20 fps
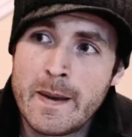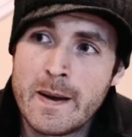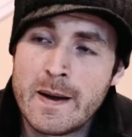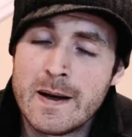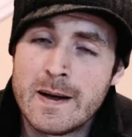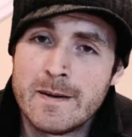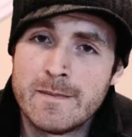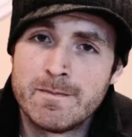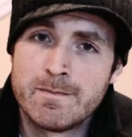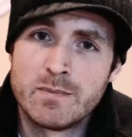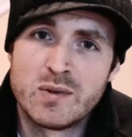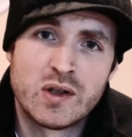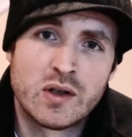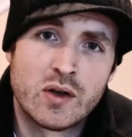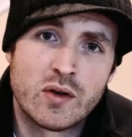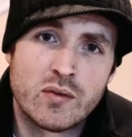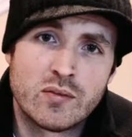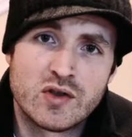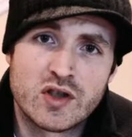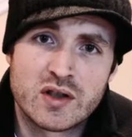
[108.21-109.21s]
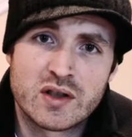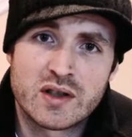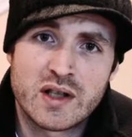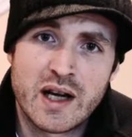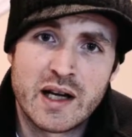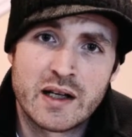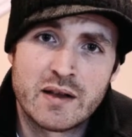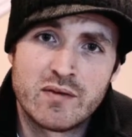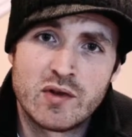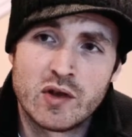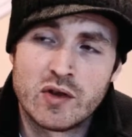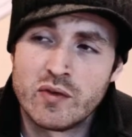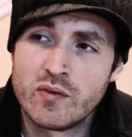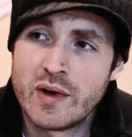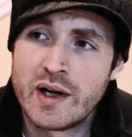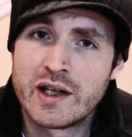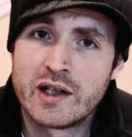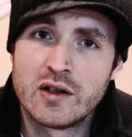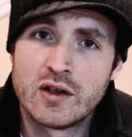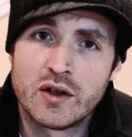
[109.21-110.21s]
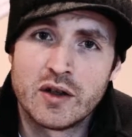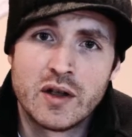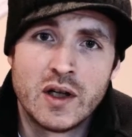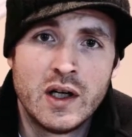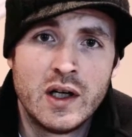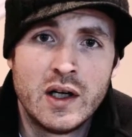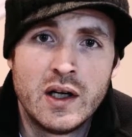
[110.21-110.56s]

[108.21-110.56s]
just kind of your regular,